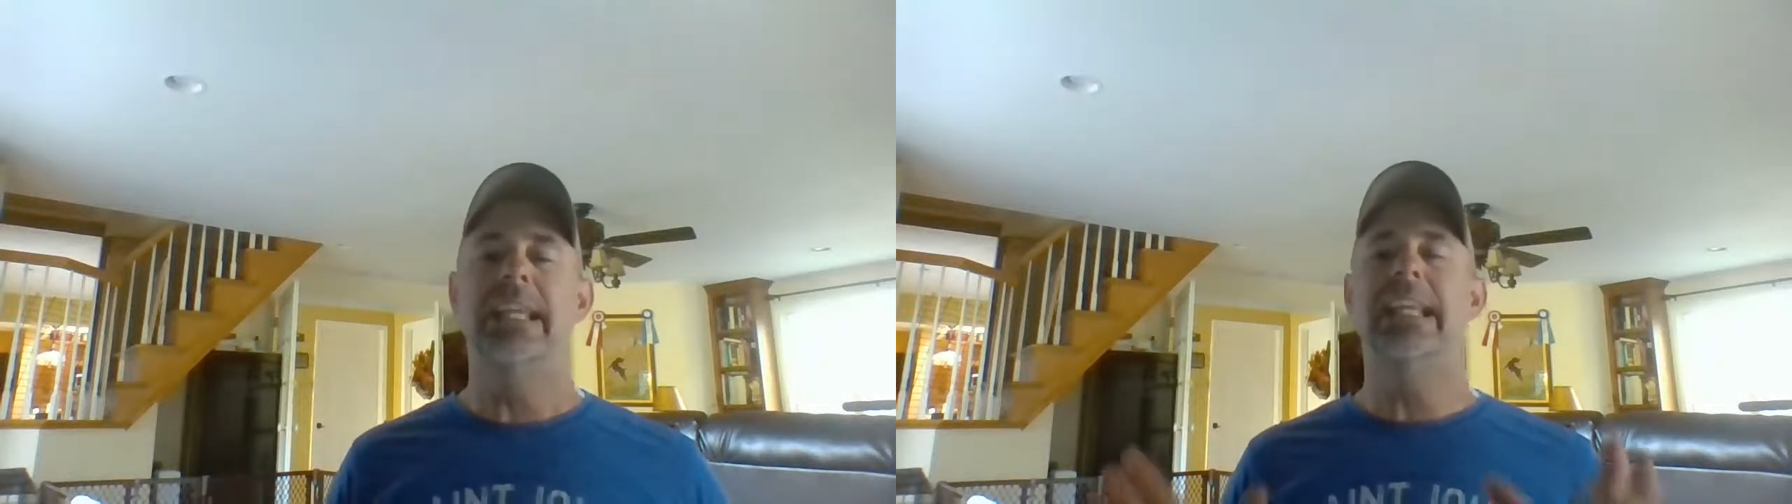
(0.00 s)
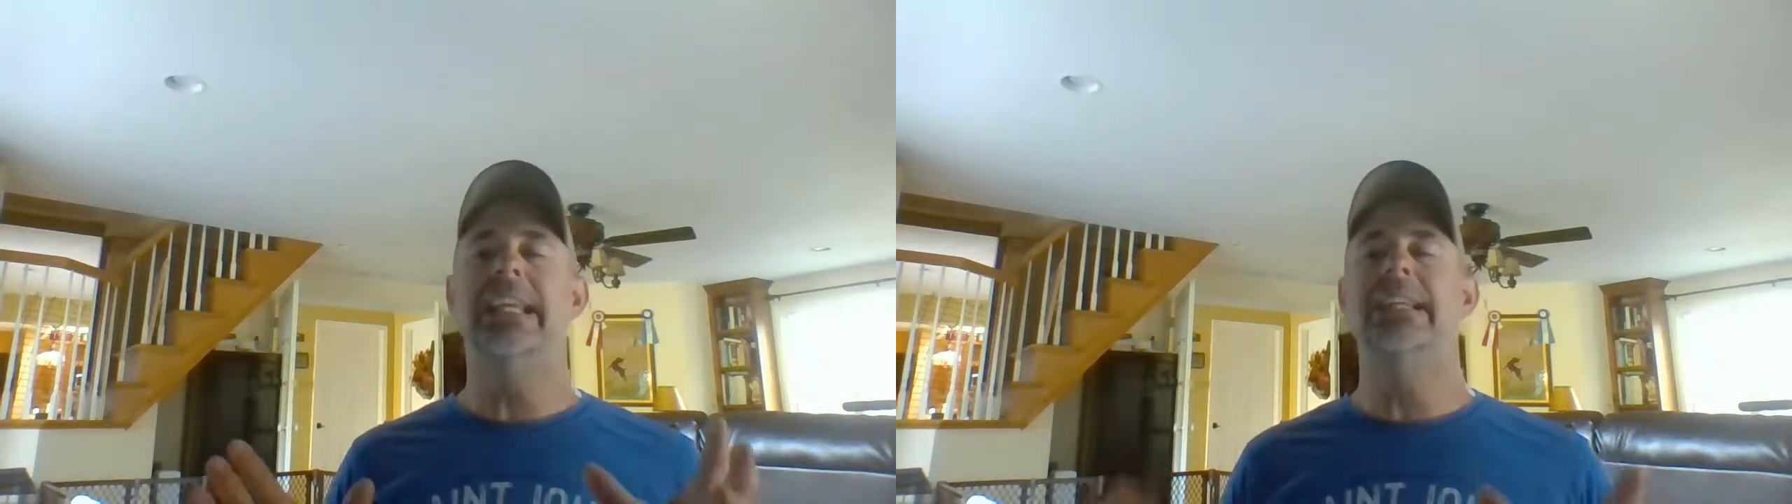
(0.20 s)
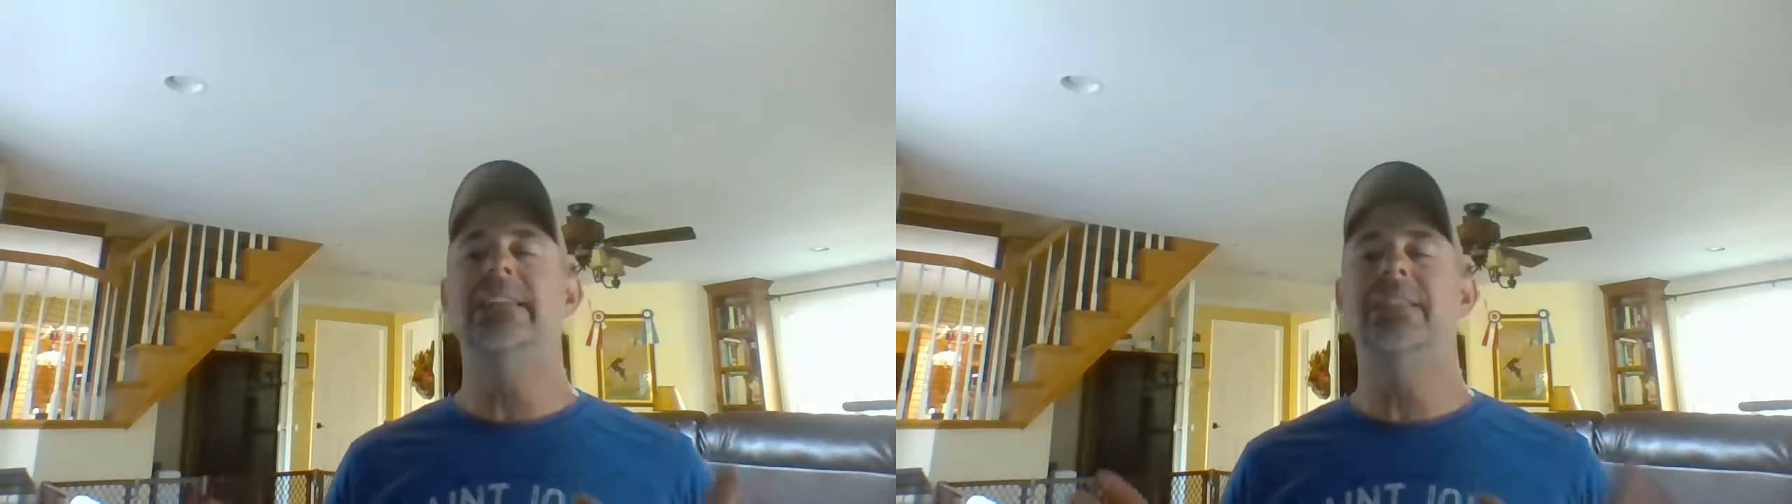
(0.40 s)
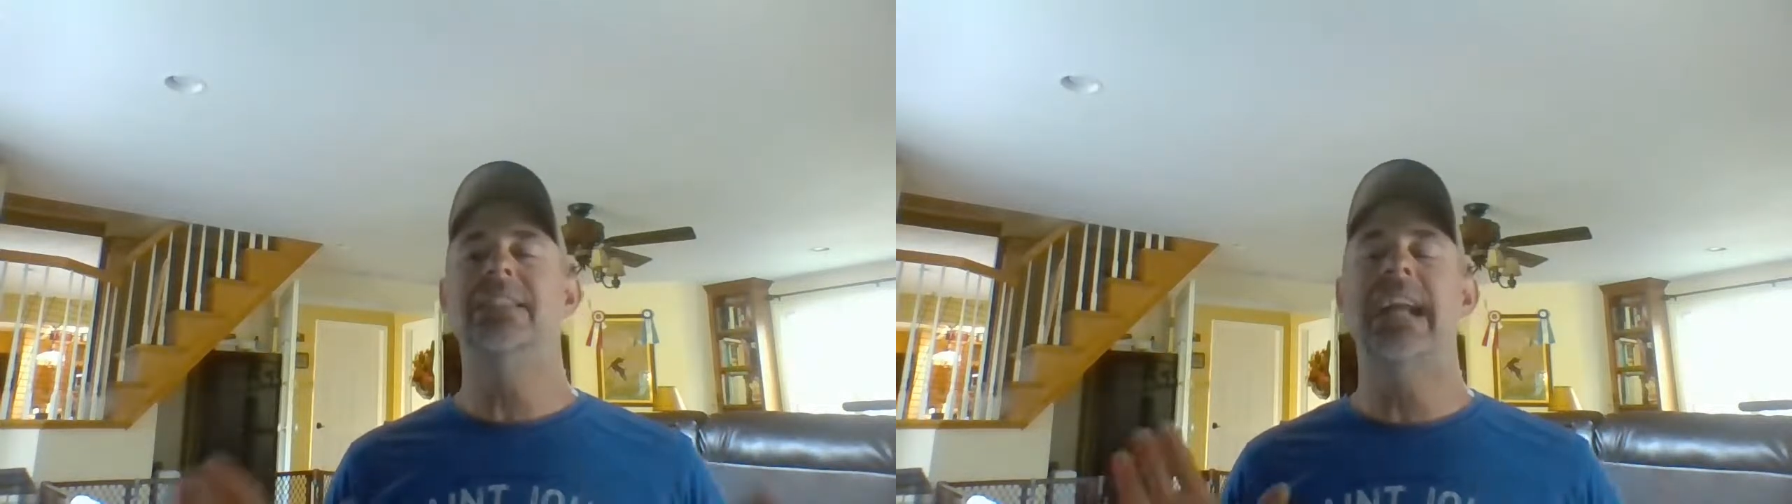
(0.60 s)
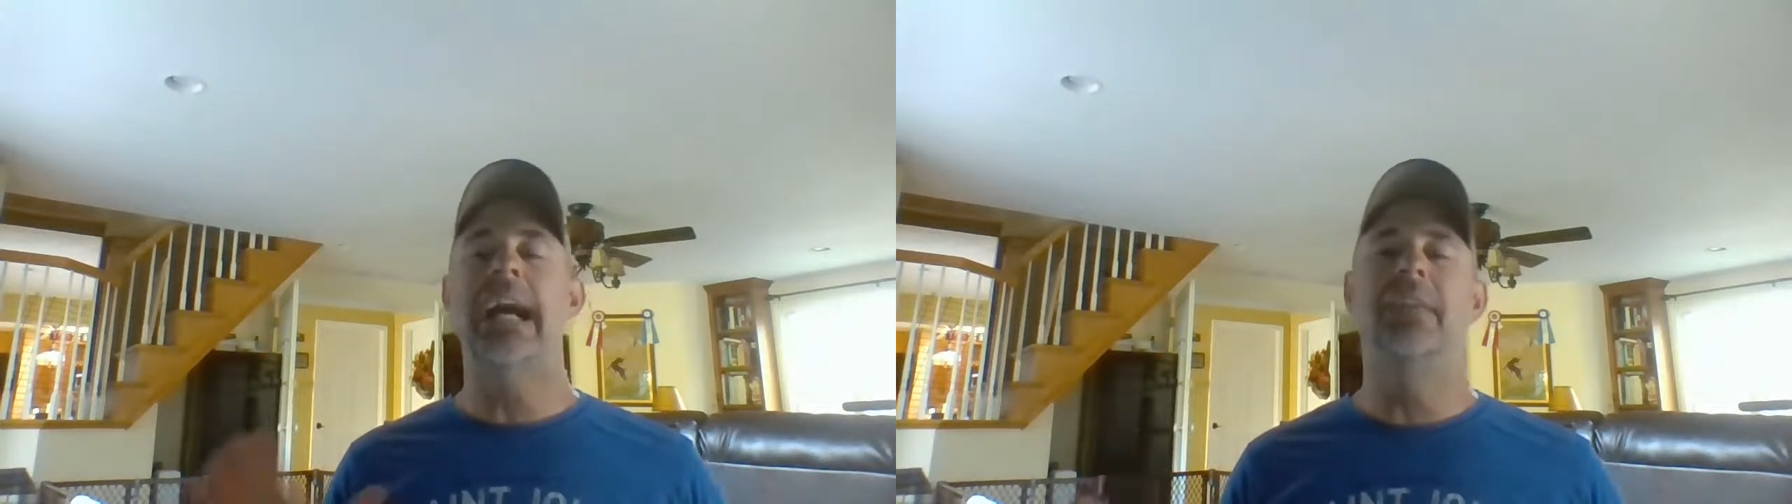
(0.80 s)
it is
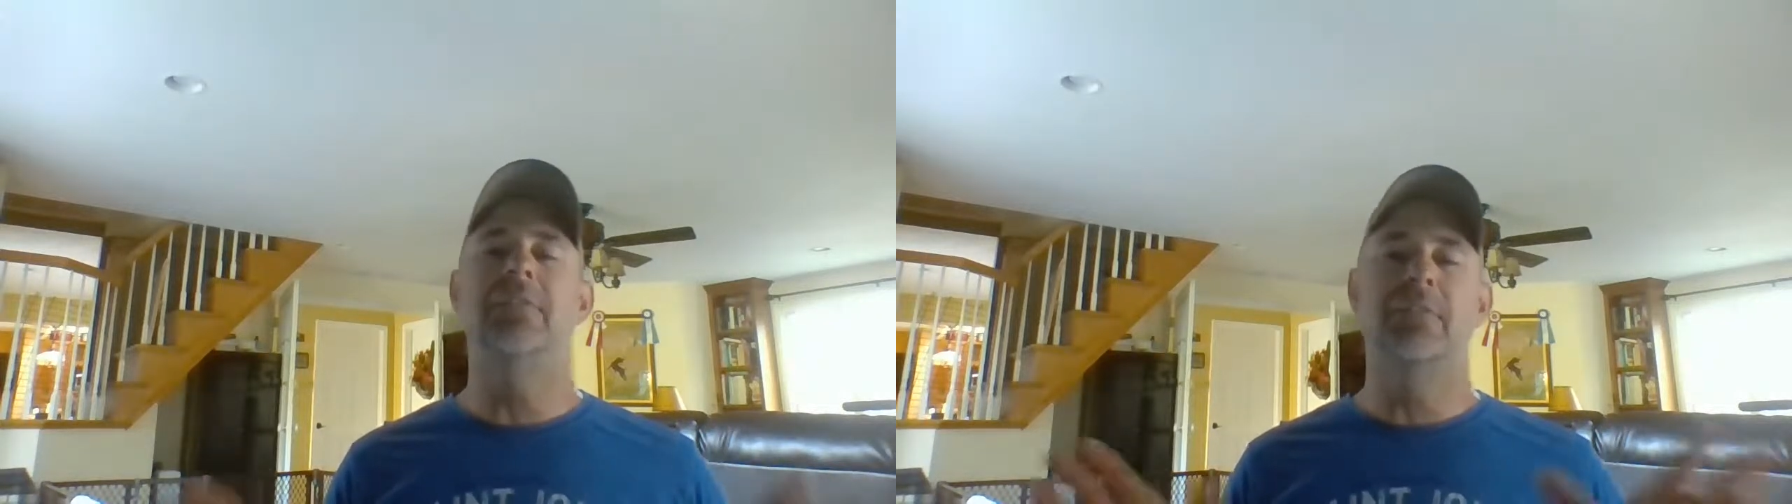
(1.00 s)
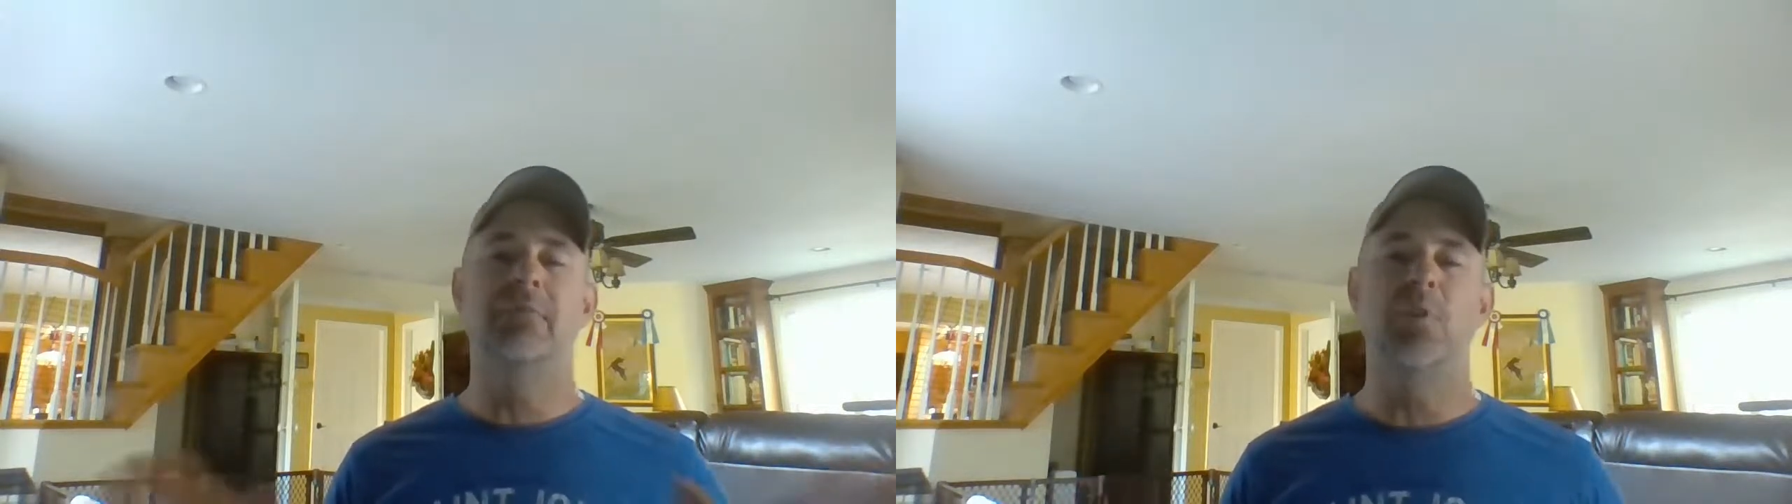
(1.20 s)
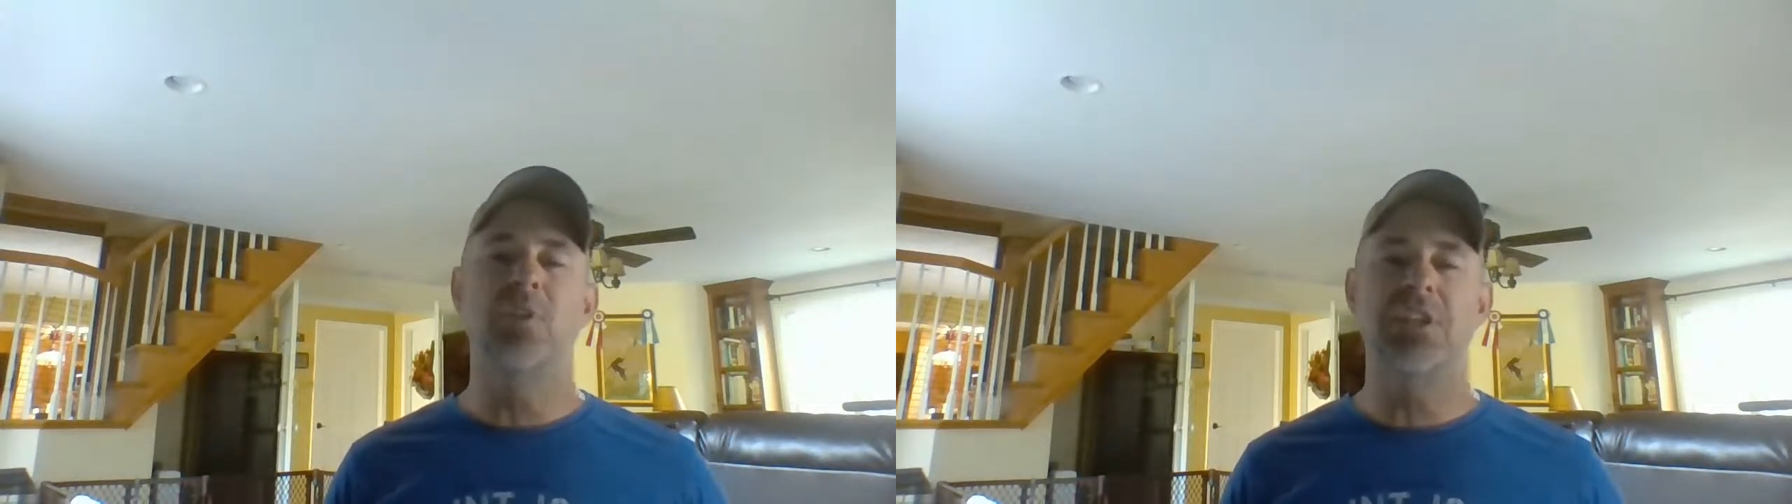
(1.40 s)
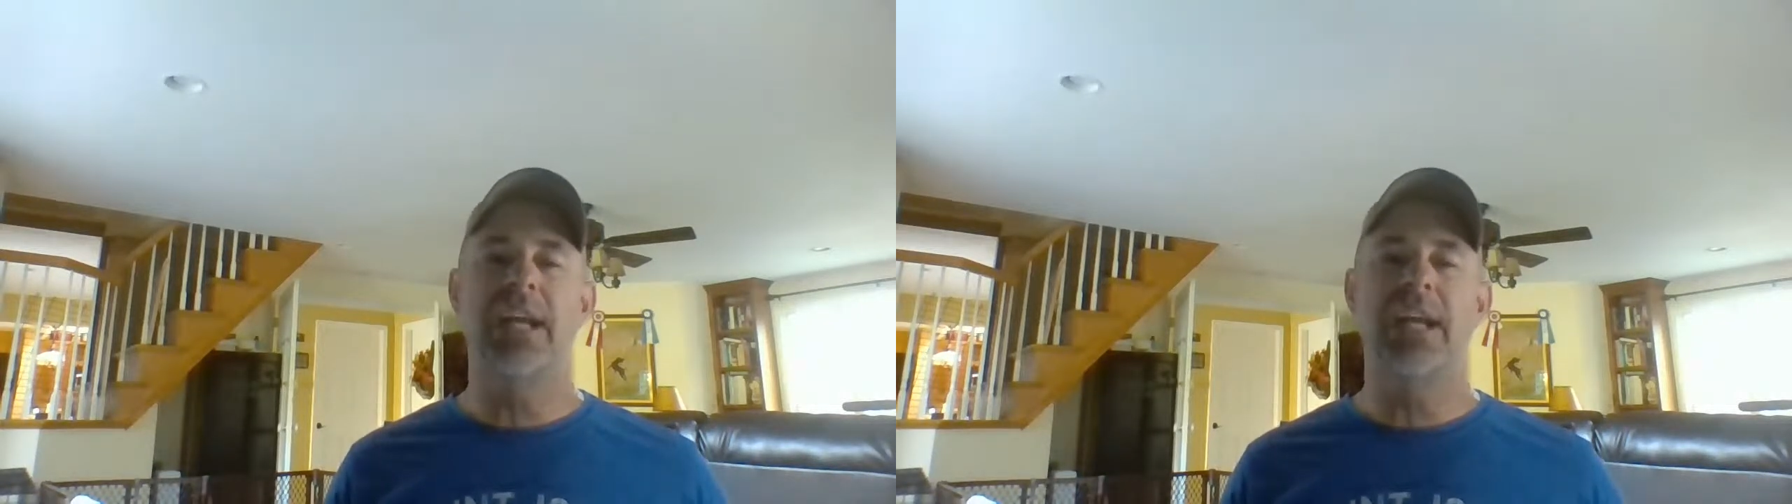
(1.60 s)
not the first